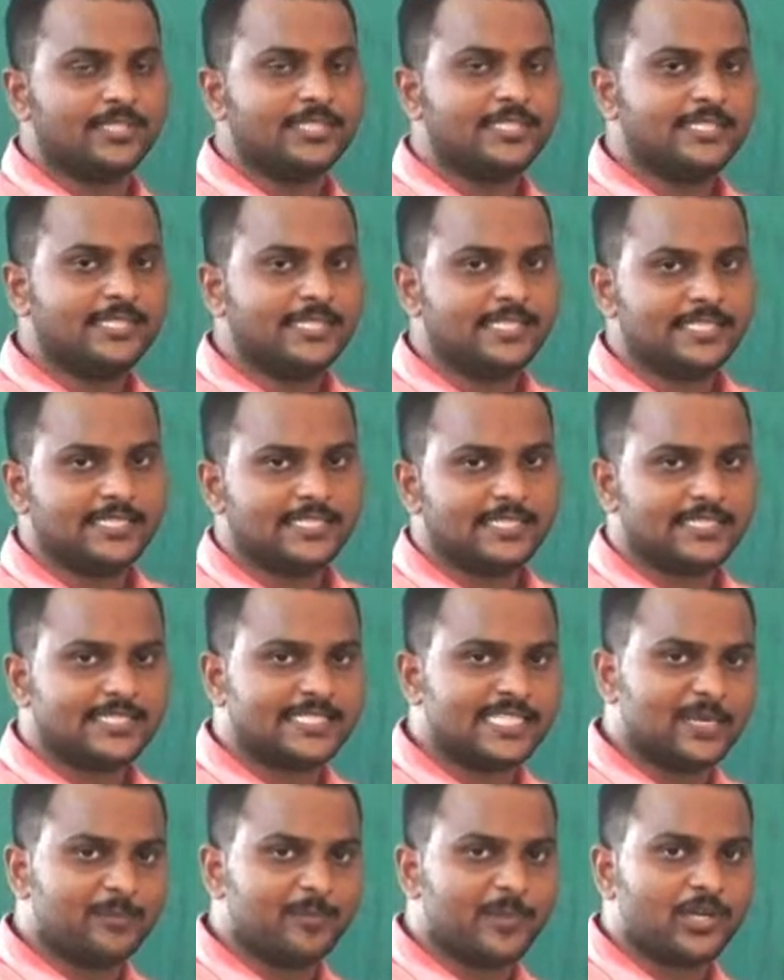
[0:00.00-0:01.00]
this is the
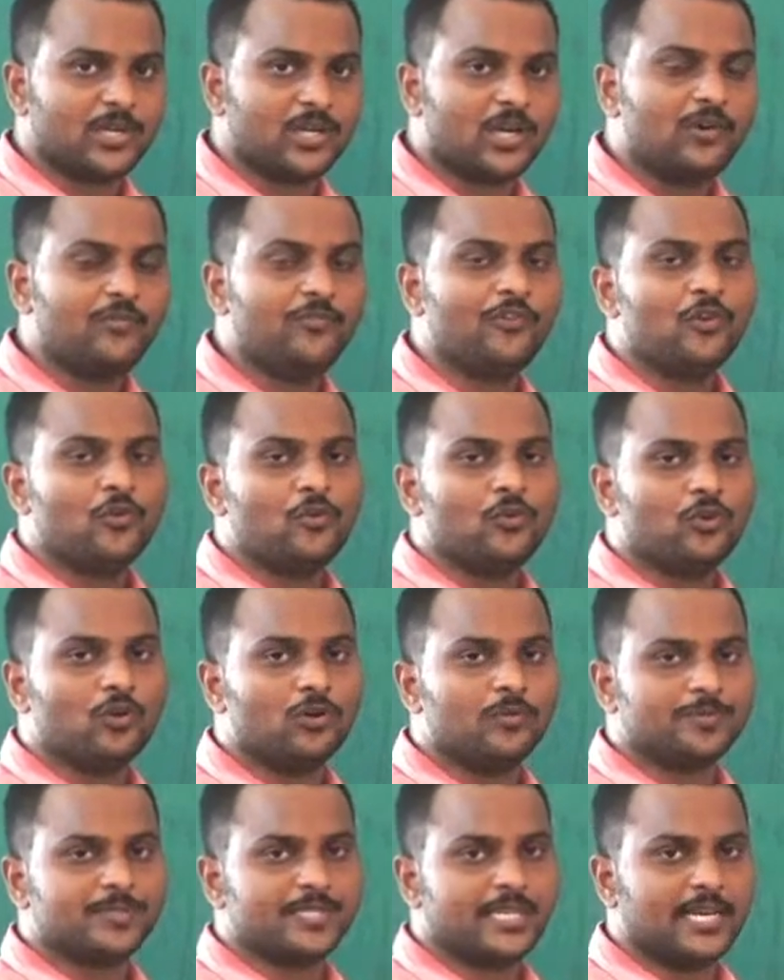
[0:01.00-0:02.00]
statement of
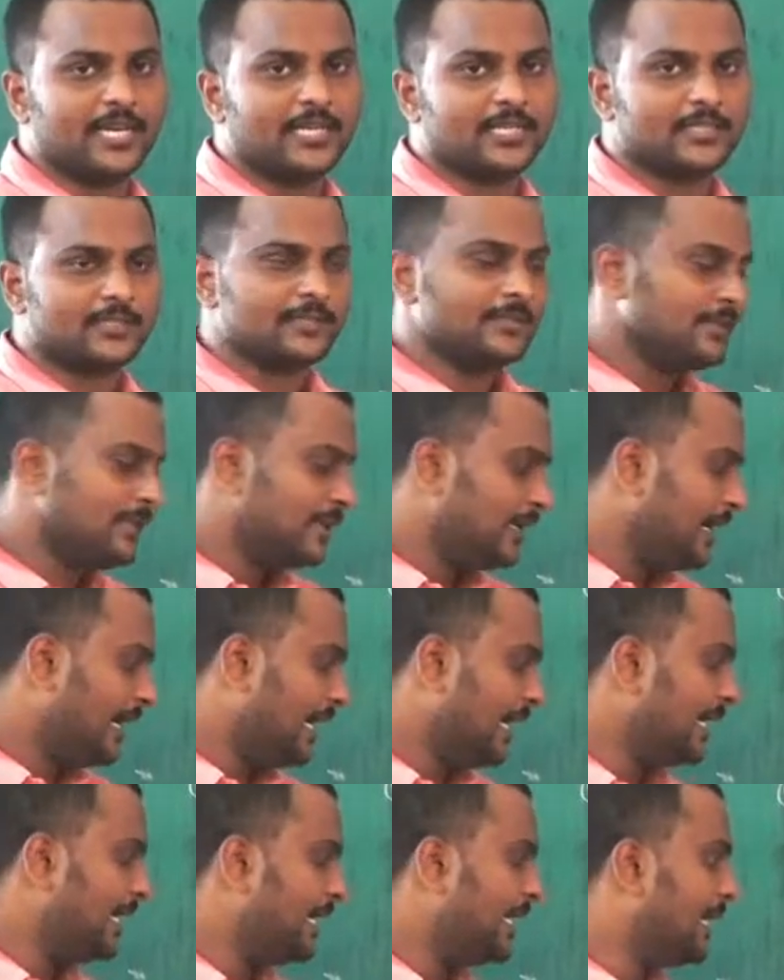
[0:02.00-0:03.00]
Ohm's law.
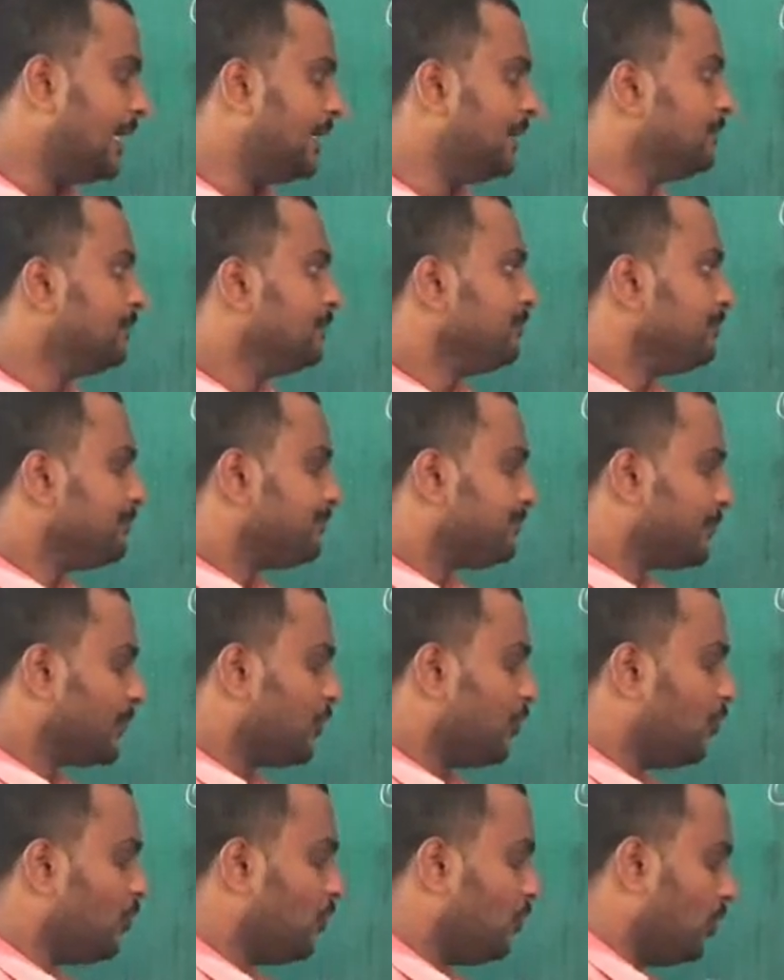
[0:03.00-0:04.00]
And
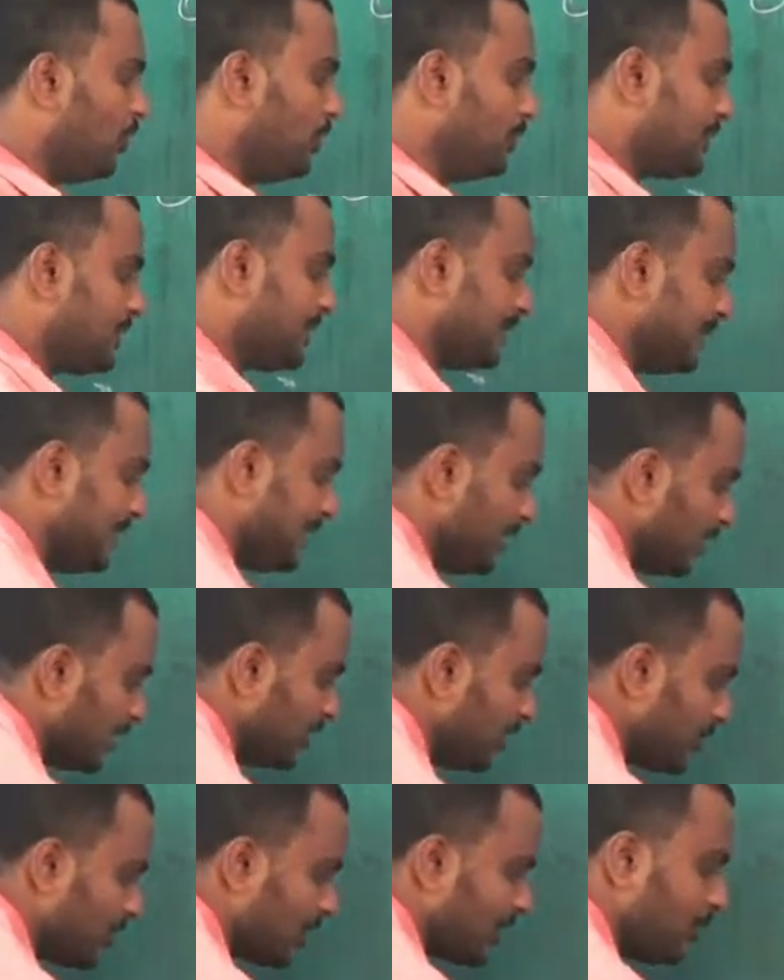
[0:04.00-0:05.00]
Ohm's, in
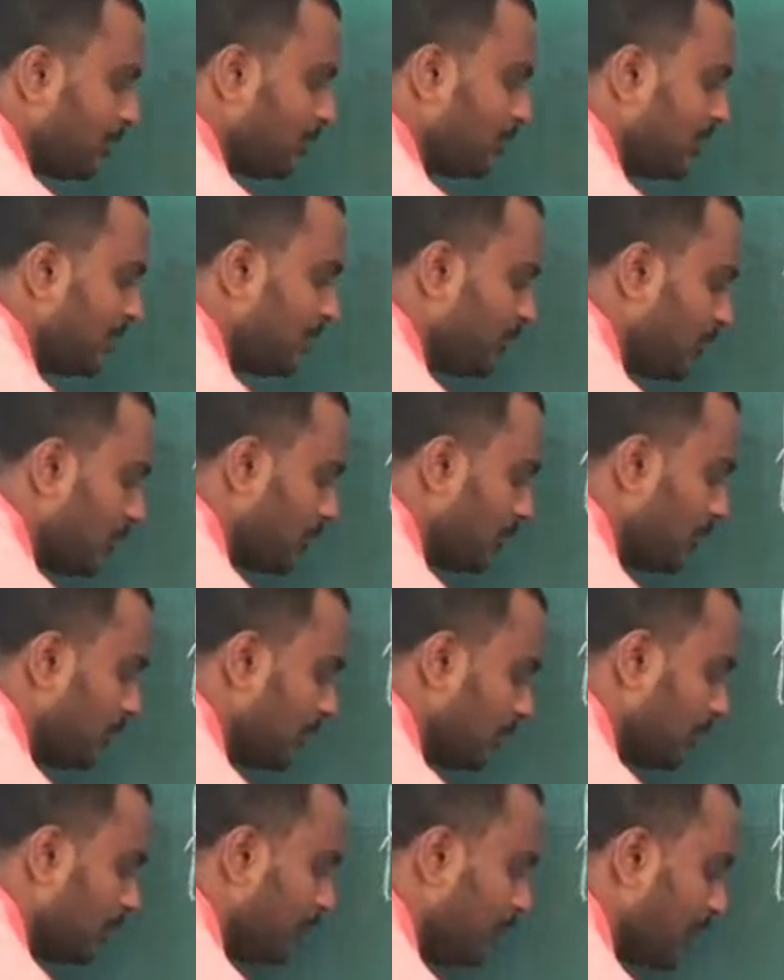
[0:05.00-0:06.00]
order to remove the
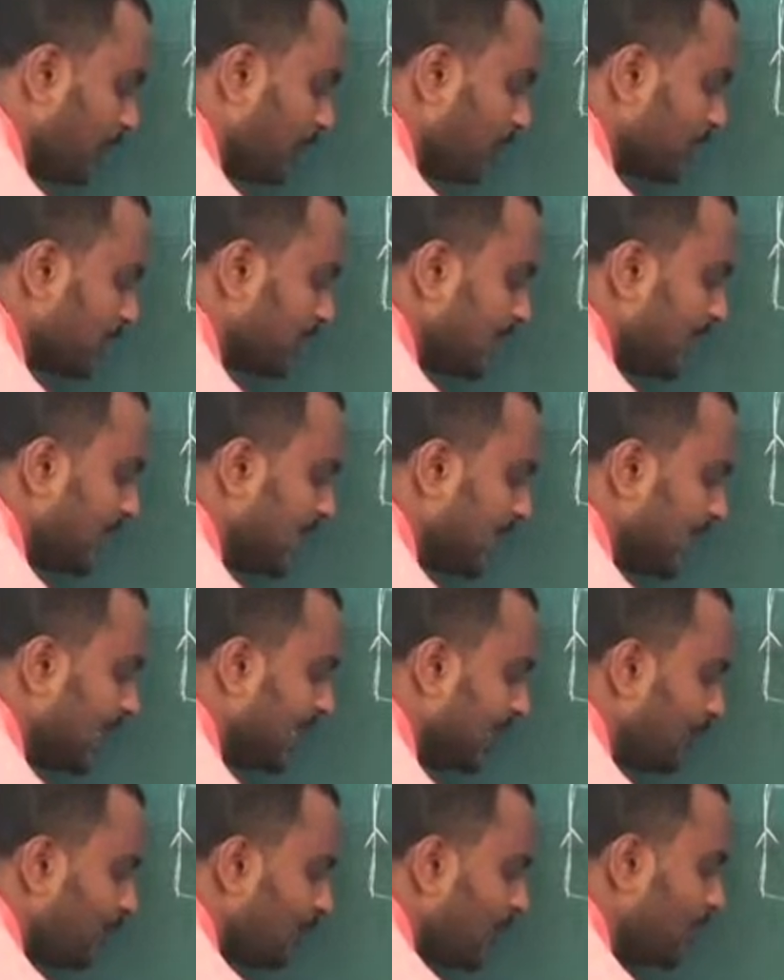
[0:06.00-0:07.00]

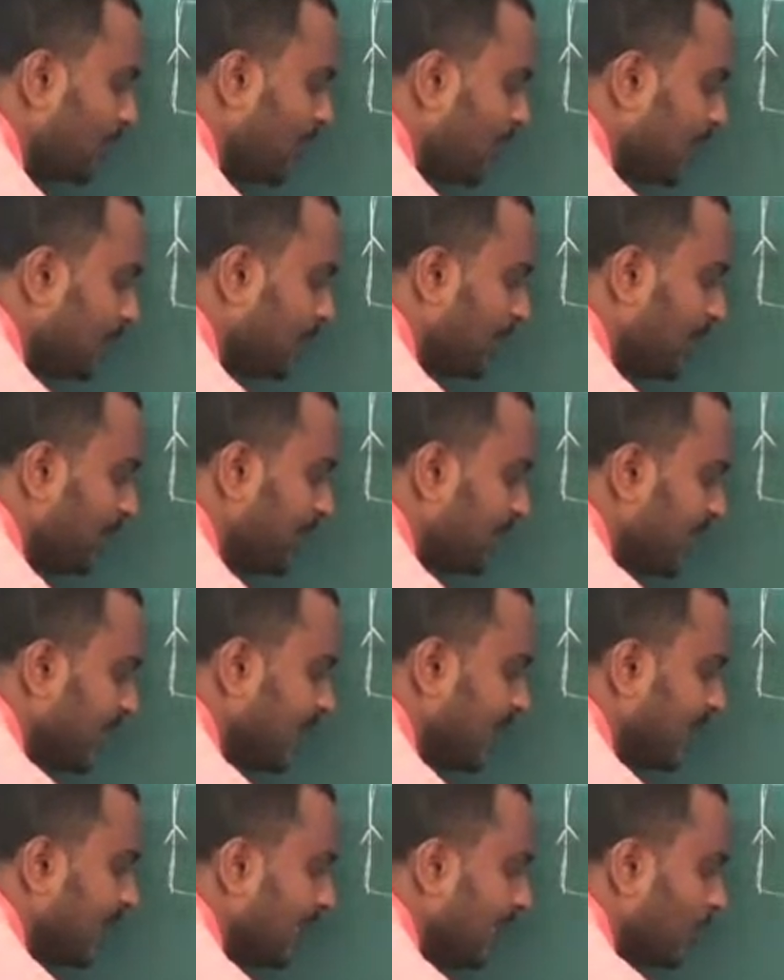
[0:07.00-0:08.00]
proportionality, we multiply with
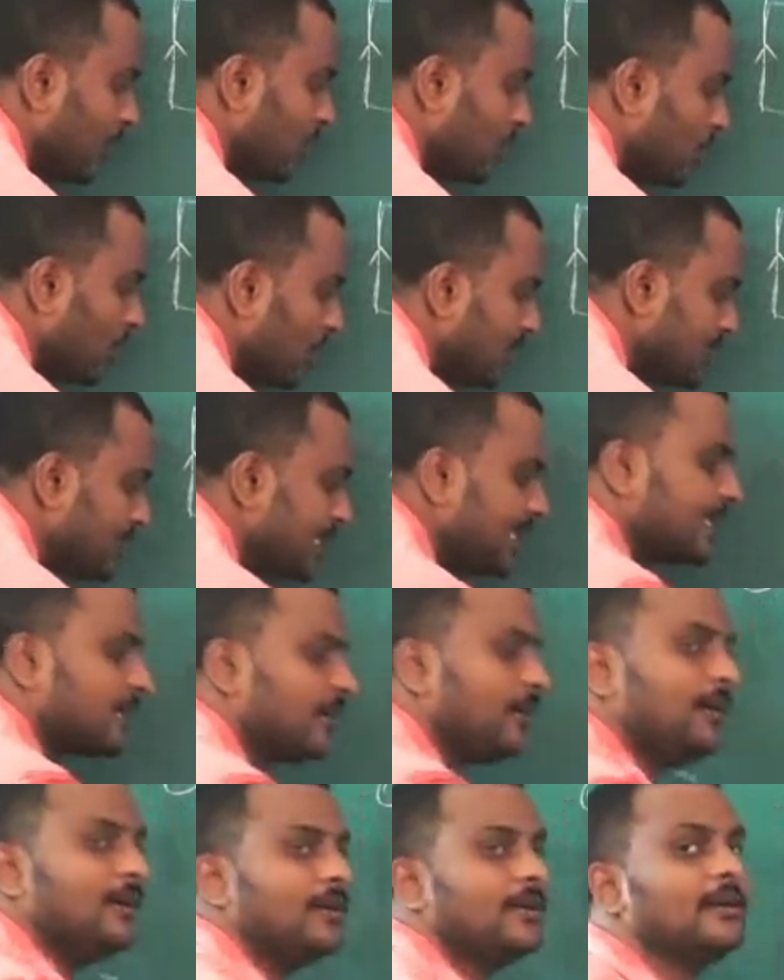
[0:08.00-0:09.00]
a constant
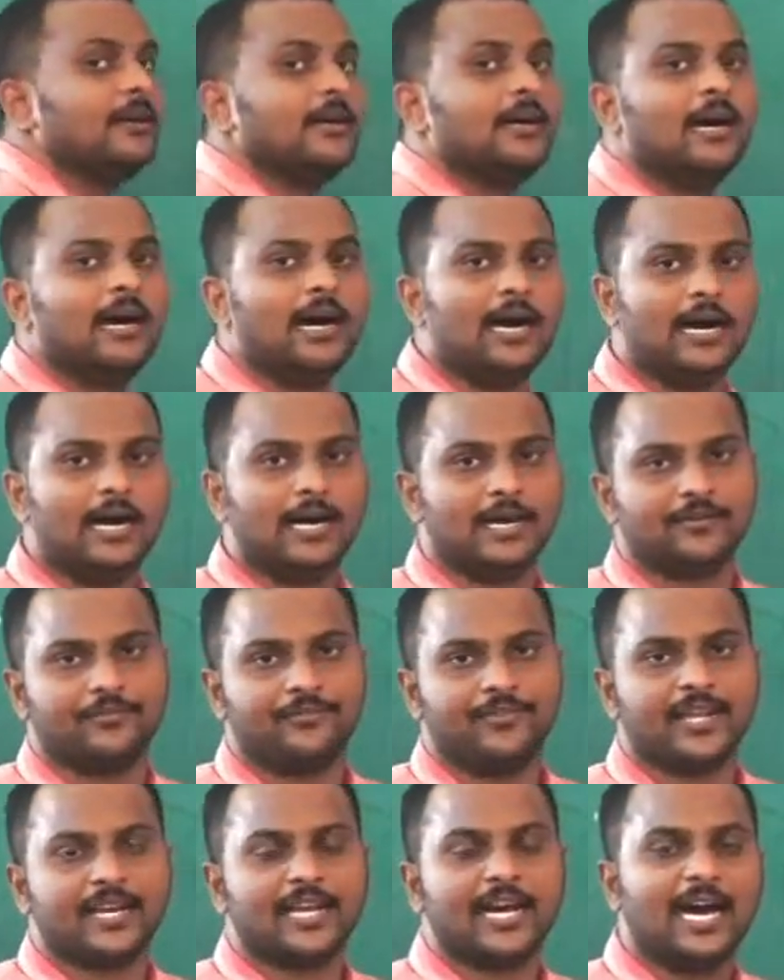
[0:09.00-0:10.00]
called
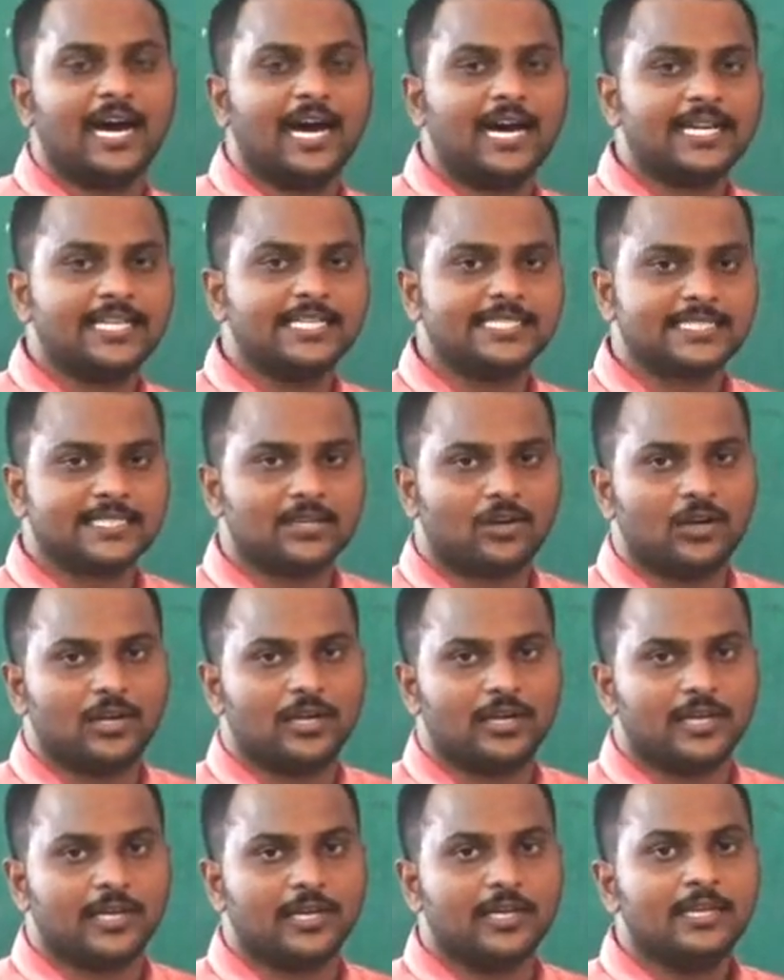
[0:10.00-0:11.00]
R, where R is
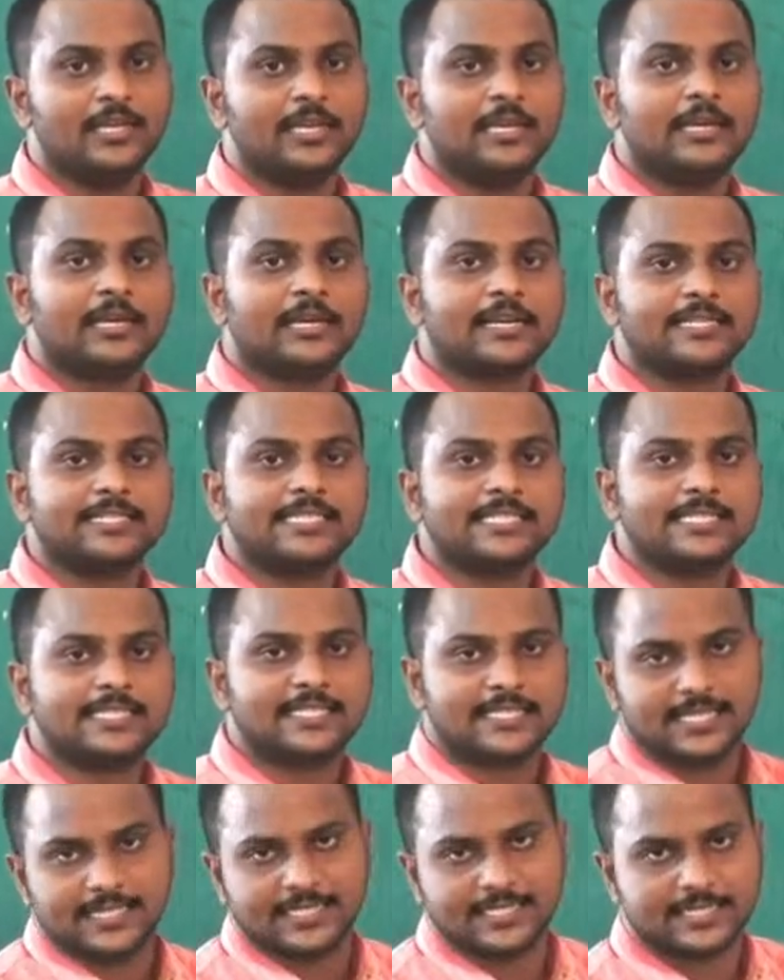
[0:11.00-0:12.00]
called
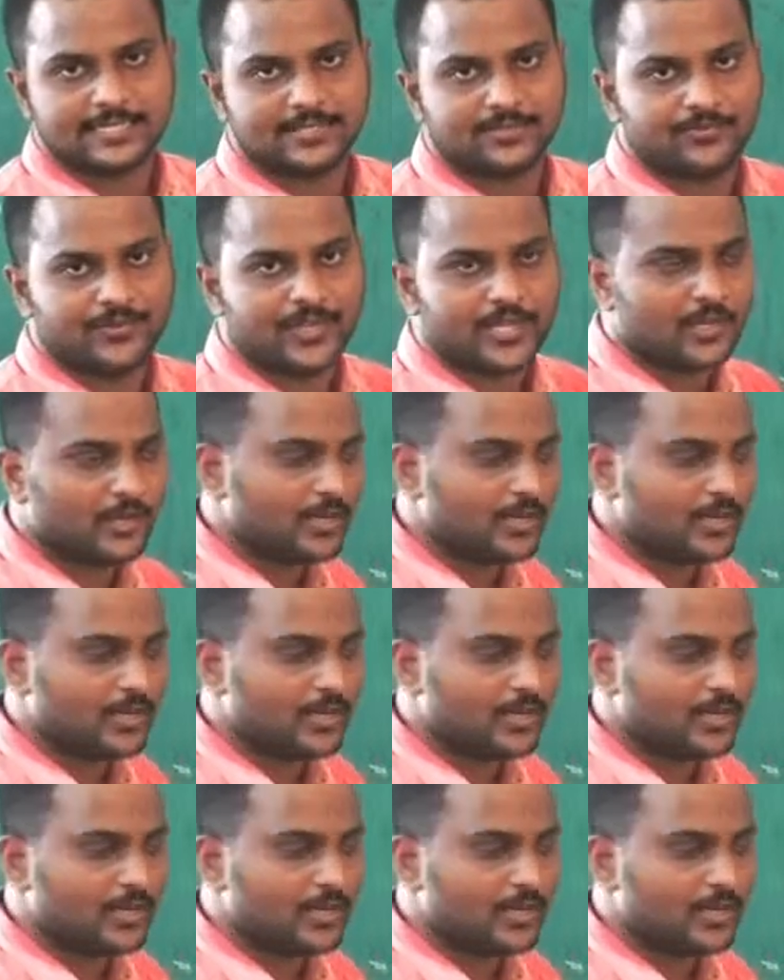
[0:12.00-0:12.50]
resistance,